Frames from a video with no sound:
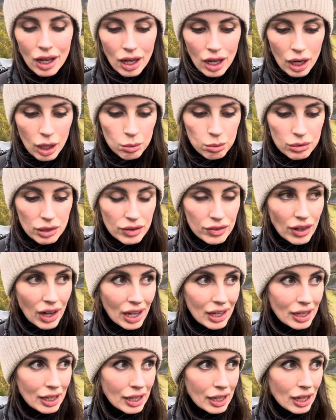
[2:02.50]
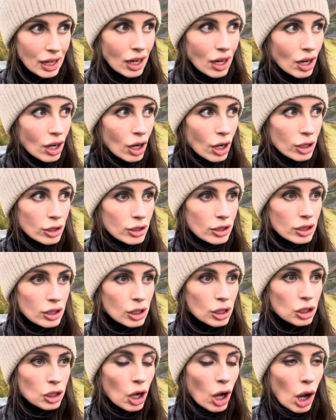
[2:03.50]
up the valley onto the
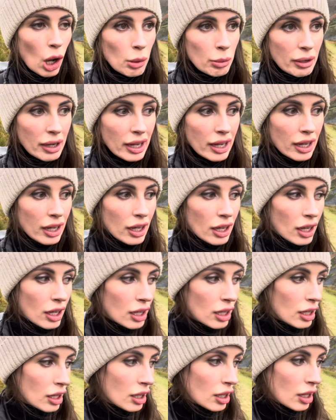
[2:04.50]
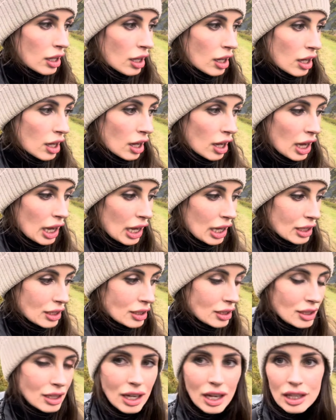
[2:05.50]
top and
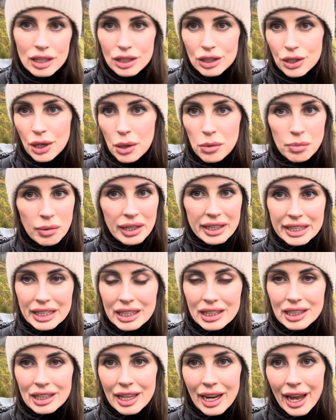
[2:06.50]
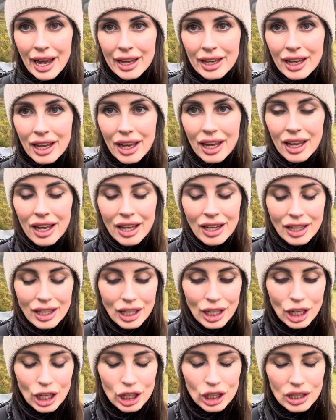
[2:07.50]
it's so busy today,
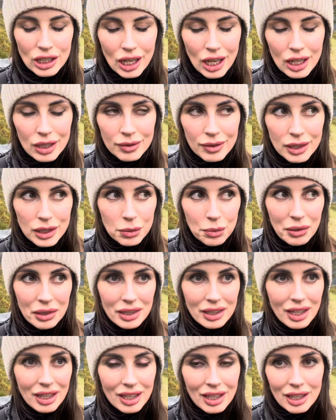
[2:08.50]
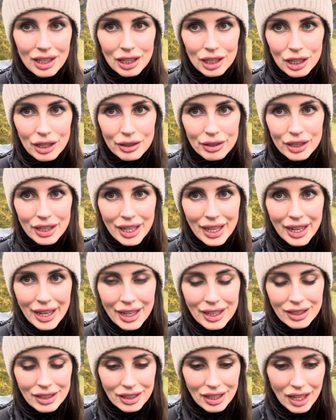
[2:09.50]
so much busier than it usually
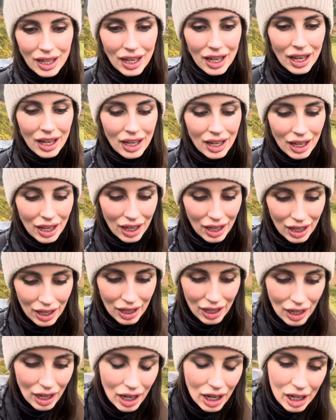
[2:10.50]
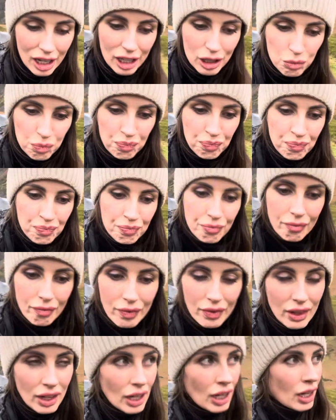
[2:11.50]
is. Um,
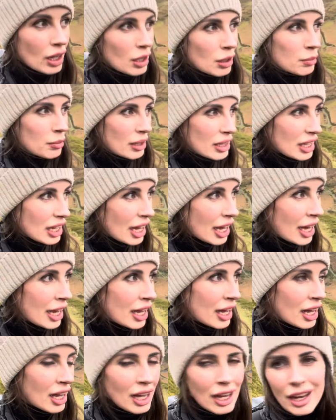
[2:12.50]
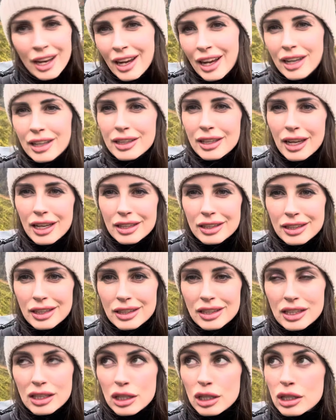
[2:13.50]
but yeah, nice to
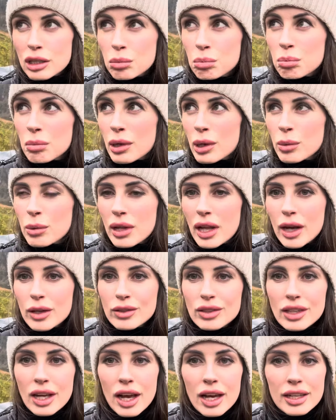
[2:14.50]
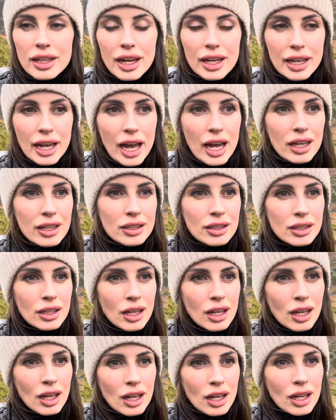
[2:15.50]
see people outside I guess,
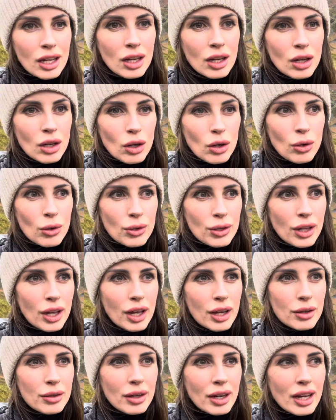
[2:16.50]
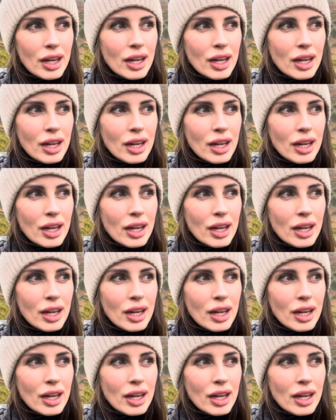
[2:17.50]
although